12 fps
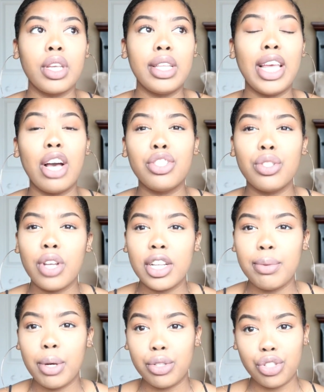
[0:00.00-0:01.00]
They also
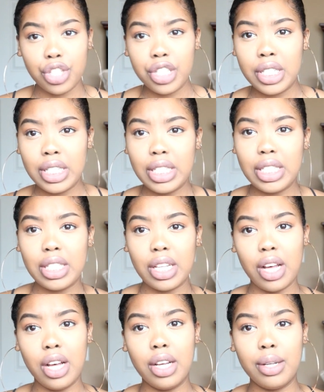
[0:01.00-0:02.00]
talked about insurance.
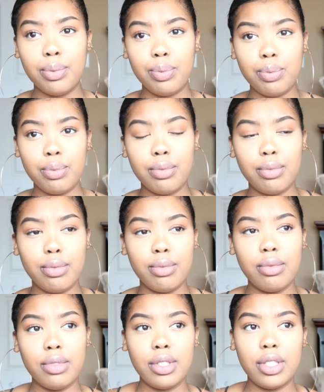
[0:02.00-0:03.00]

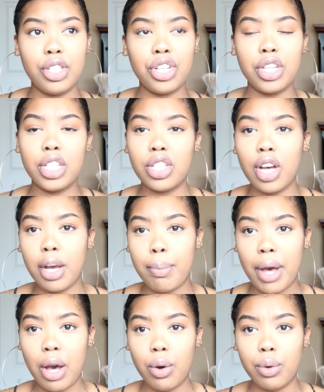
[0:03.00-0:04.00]
They're going to talk
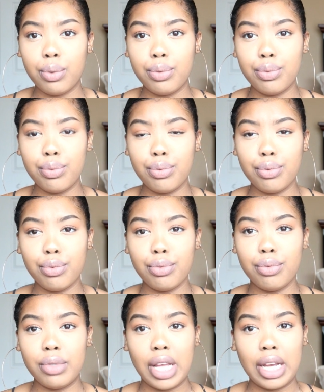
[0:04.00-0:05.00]
about
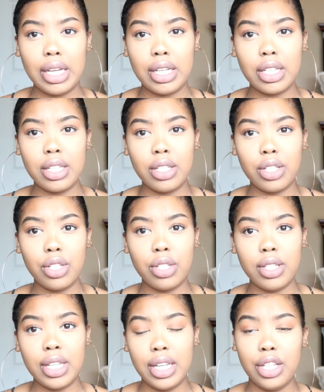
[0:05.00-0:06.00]
like
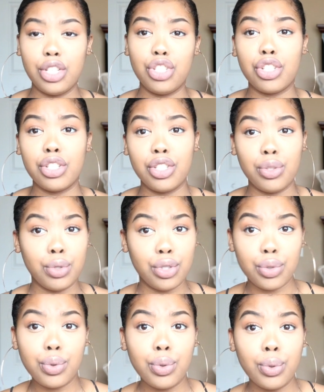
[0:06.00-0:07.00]
getting insurance through the
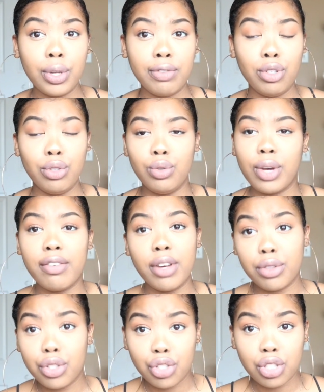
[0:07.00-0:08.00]
school if you do have
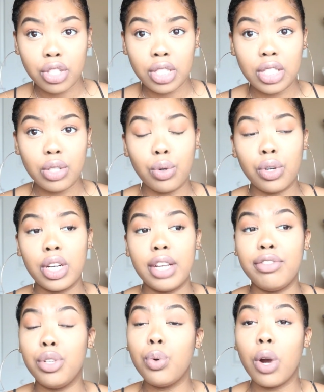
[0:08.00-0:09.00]
health insurance, or
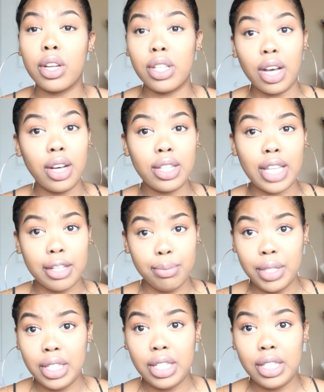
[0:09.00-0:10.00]
if you are young like
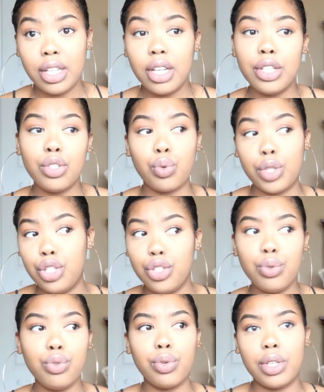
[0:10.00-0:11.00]
me,
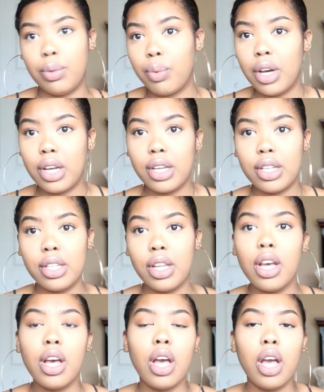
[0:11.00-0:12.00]
22, 21,
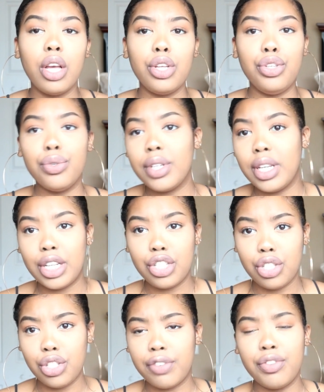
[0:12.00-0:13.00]
you can
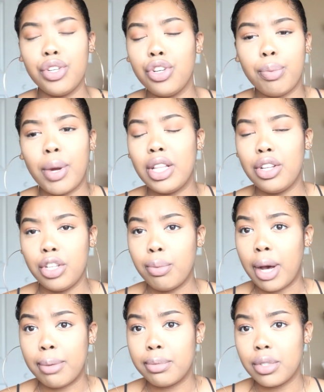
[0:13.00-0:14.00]
get, if you're probably on your
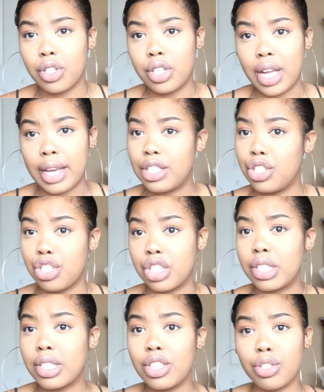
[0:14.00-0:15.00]
mom's or dad's
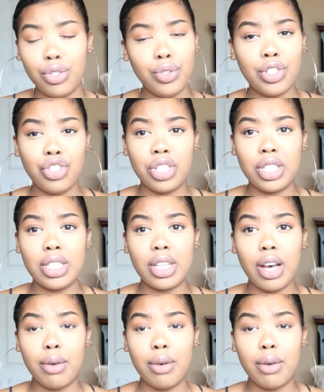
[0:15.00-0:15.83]
insurance, so you can just